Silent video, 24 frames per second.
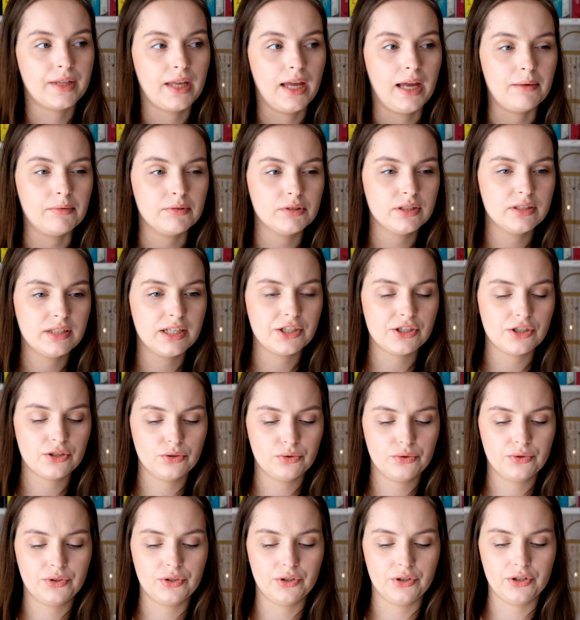I'm gonna actually
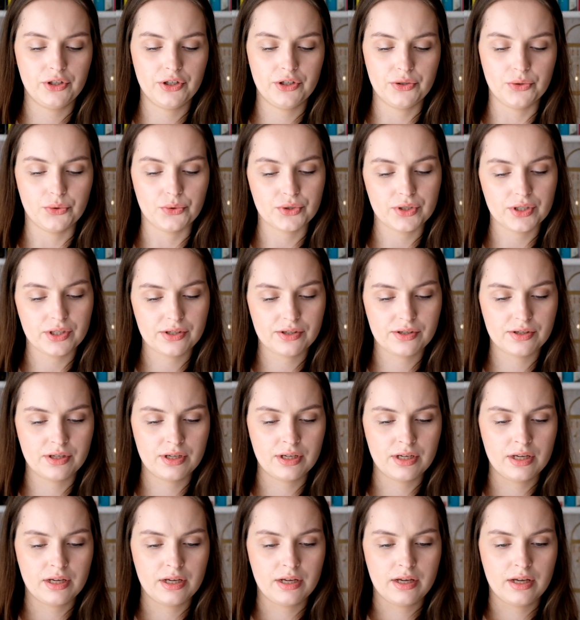do 30 uses
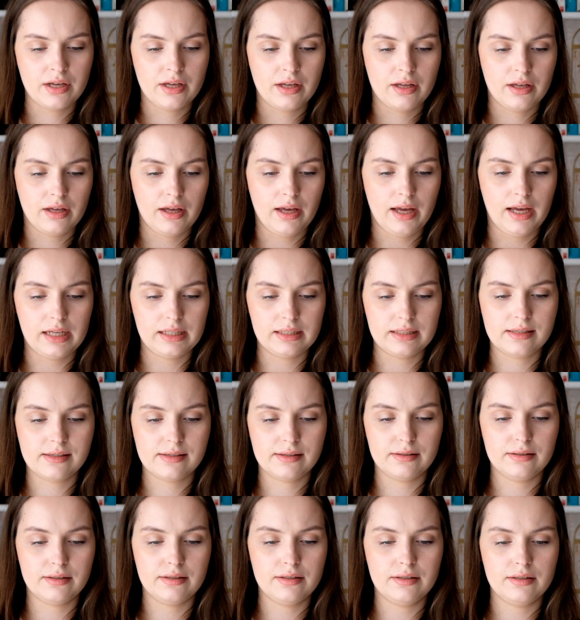and
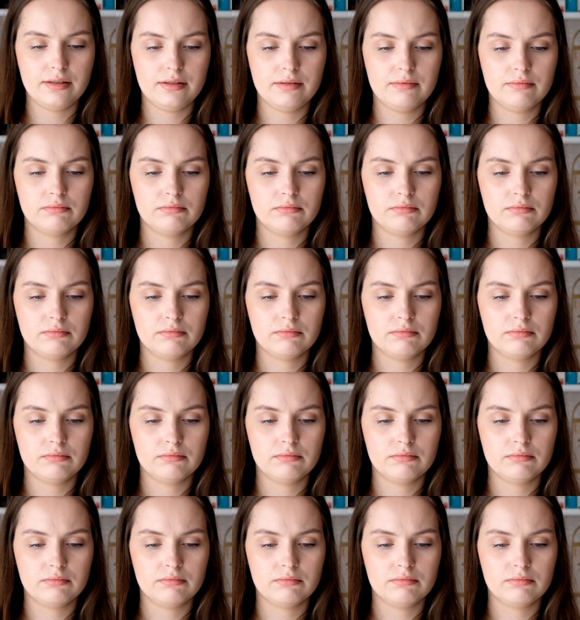see